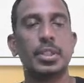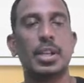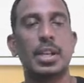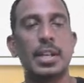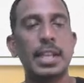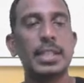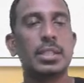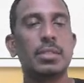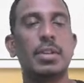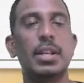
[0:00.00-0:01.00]

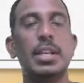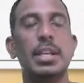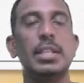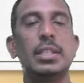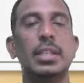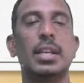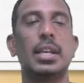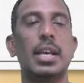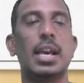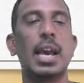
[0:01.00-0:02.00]
Next one is
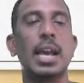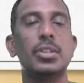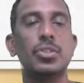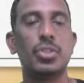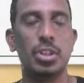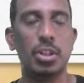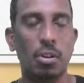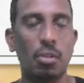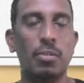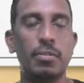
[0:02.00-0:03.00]

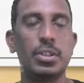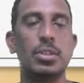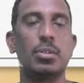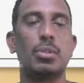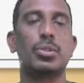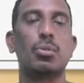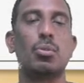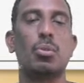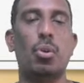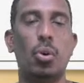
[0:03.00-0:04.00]
angina, which is also
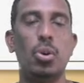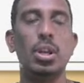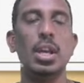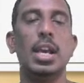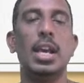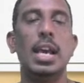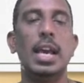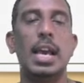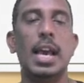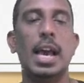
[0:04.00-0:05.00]
called
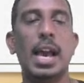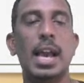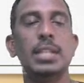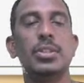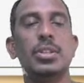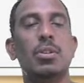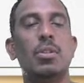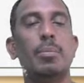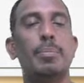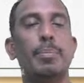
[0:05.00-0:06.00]

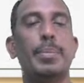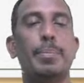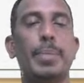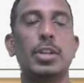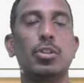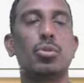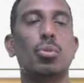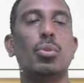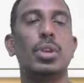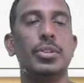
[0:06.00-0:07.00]
angina
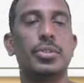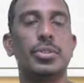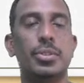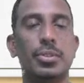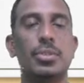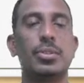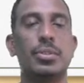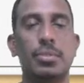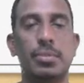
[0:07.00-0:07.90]
pectoris.